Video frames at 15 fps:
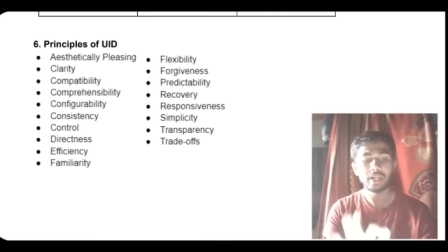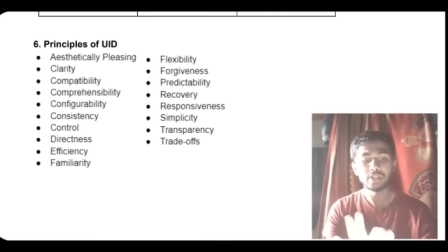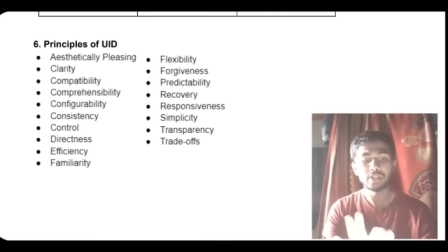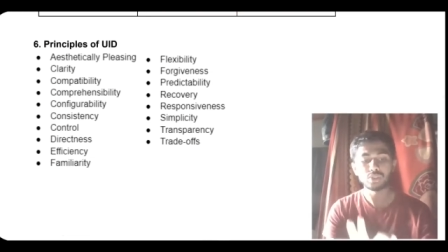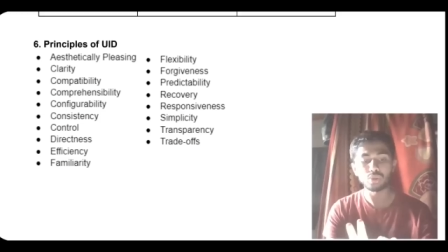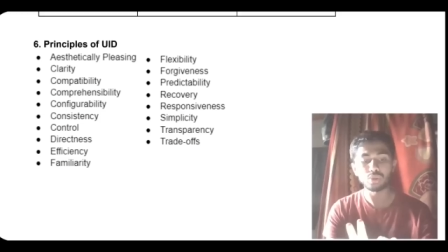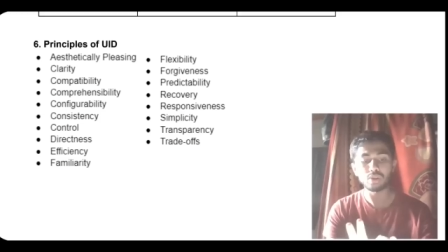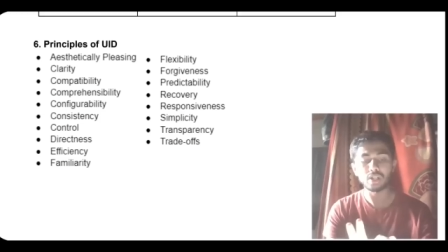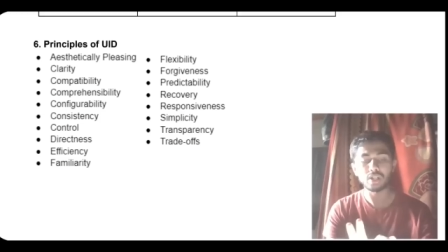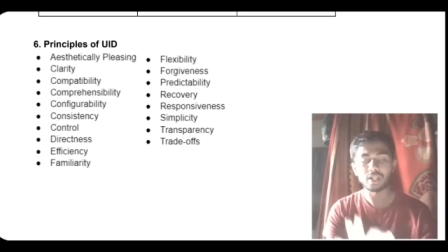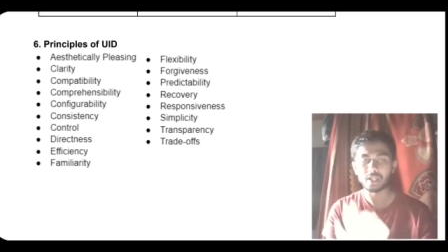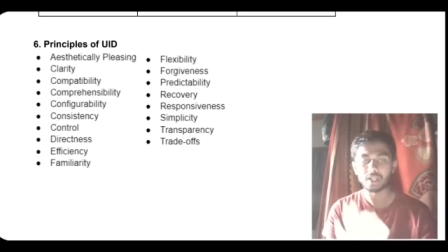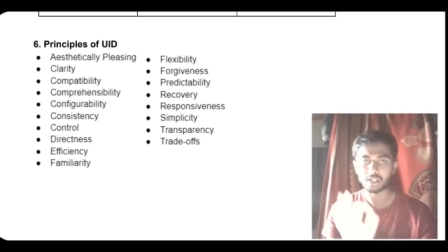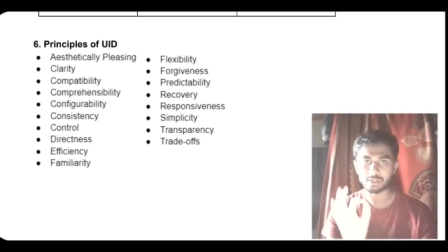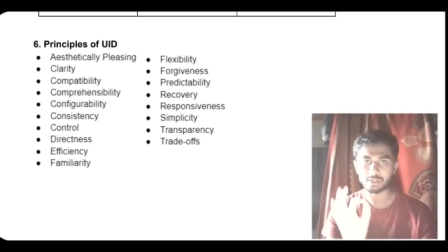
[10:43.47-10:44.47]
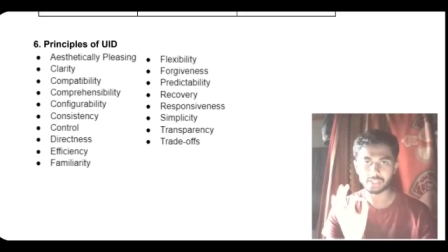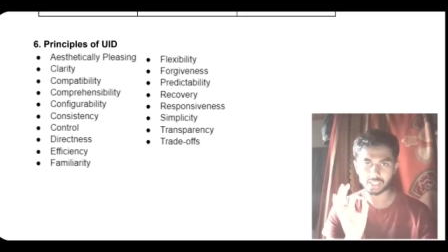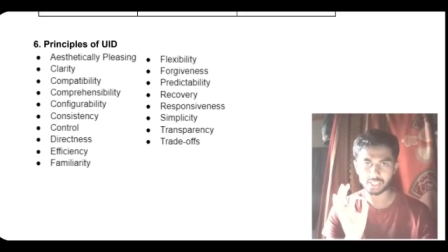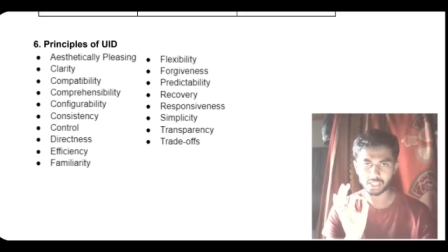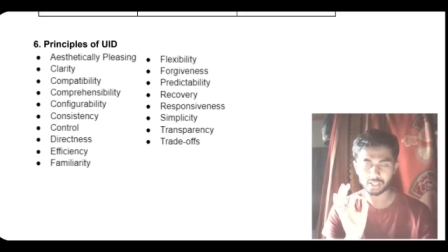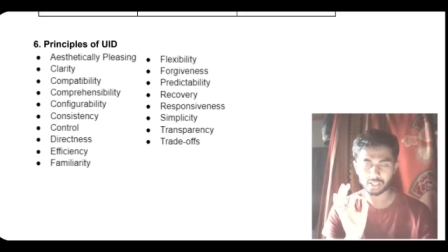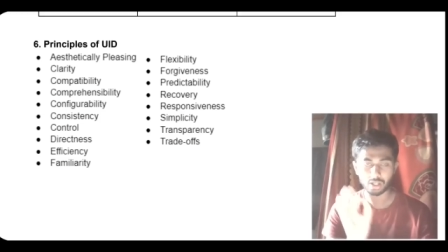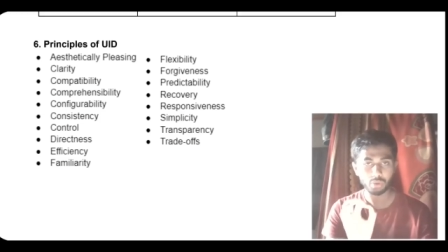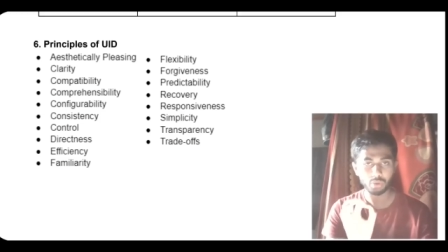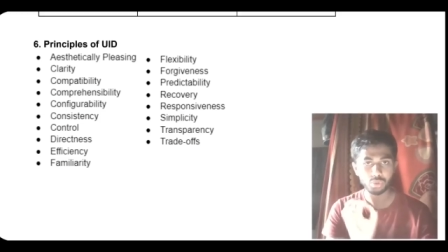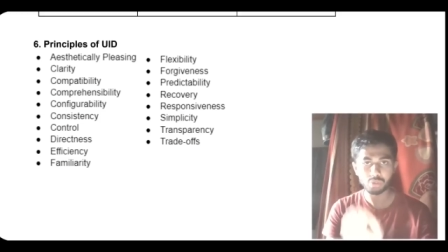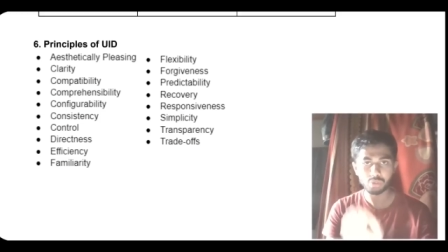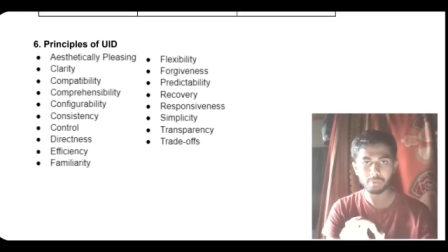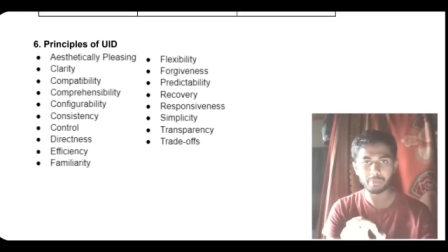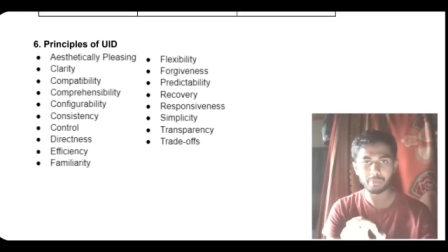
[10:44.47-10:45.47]
So uh, the how do
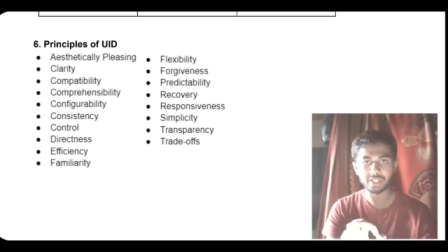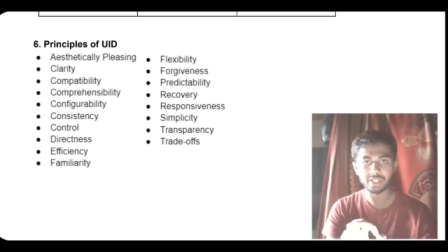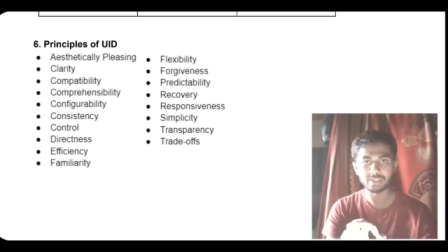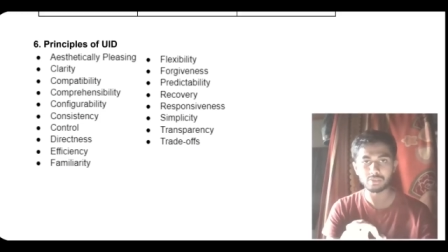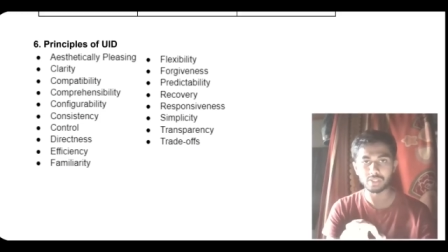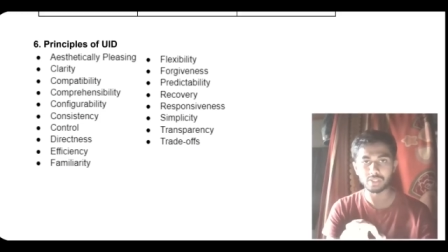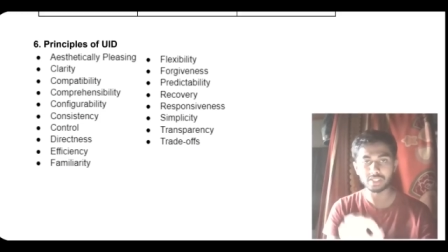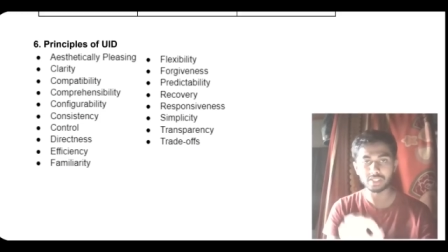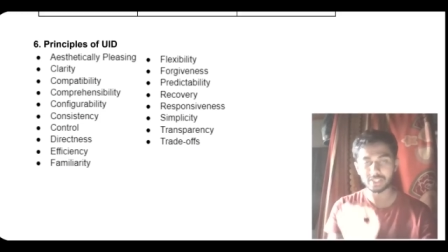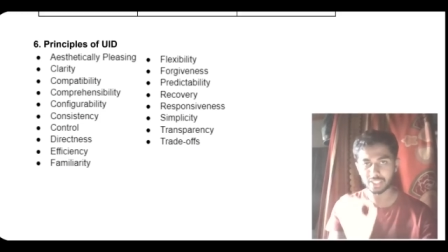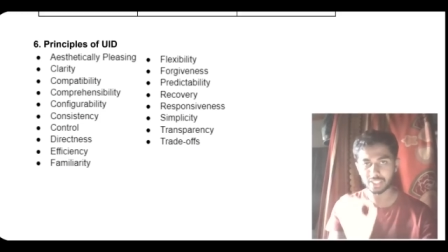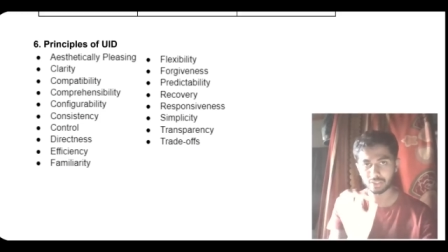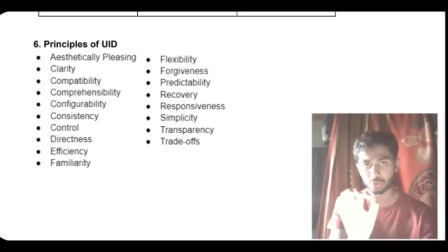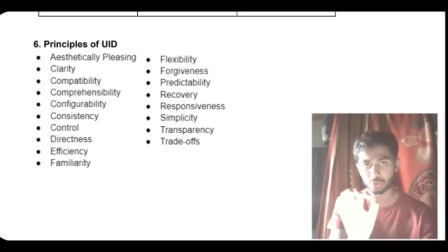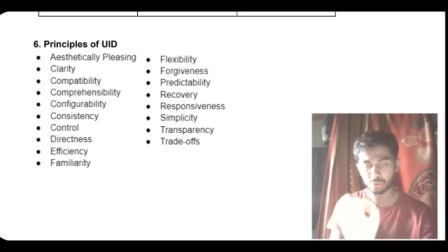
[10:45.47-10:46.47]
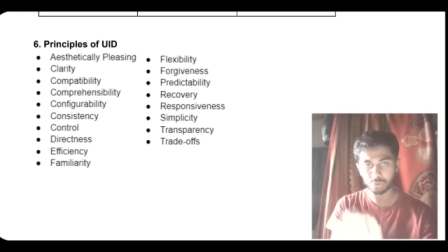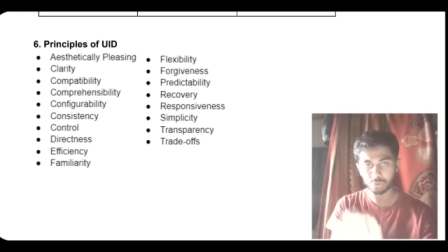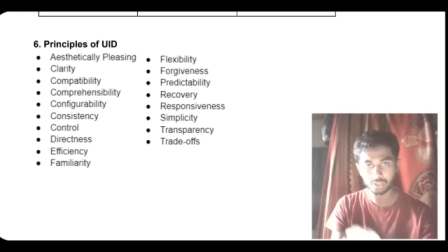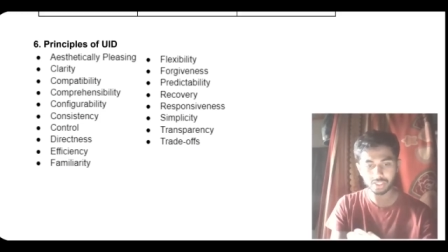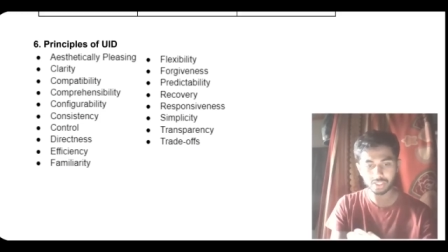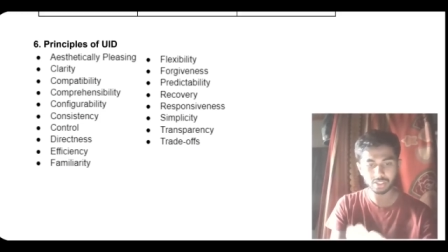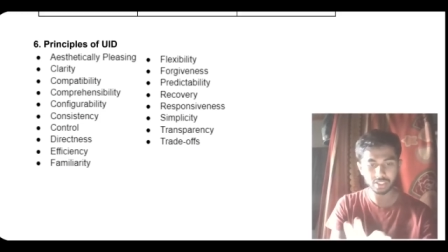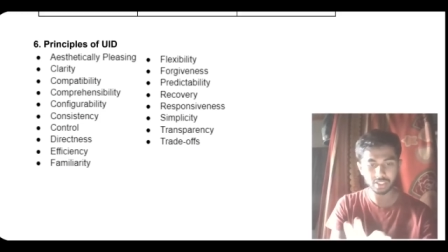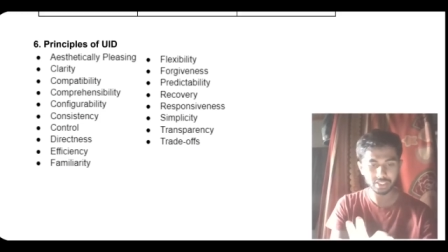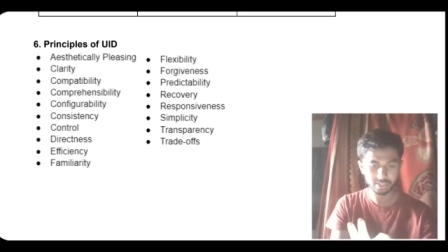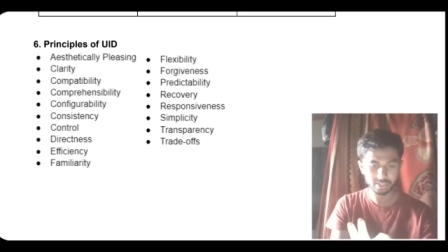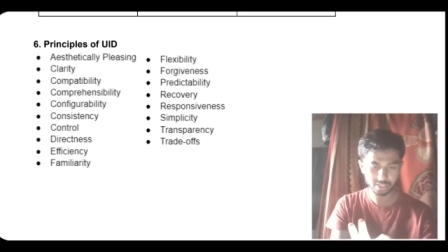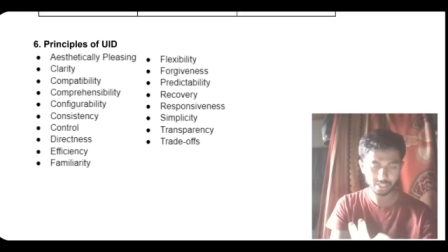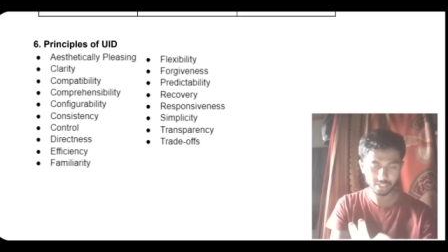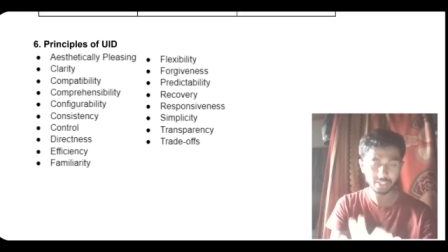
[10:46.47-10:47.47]
you memorize this one is just go through this. It's
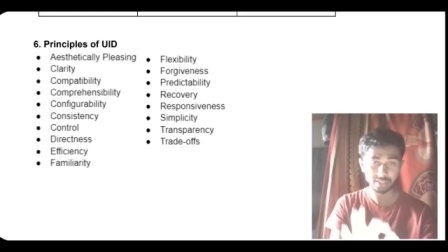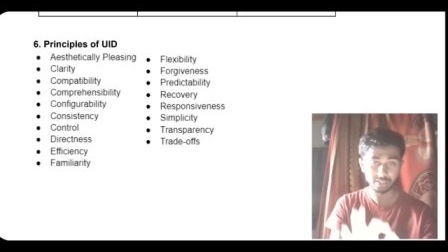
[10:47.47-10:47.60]
written